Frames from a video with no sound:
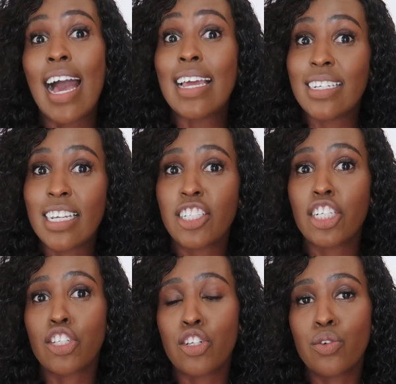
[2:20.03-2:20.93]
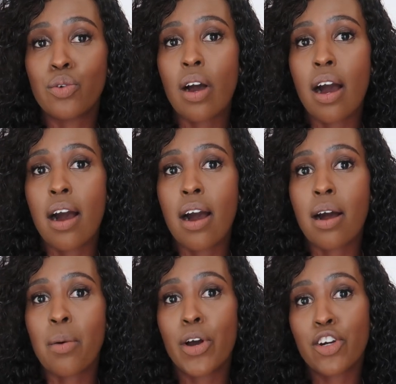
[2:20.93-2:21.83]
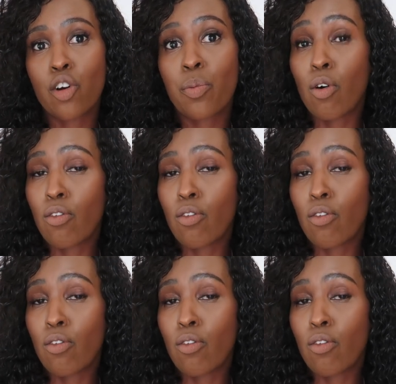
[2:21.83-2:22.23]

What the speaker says: I did just do a wardrobe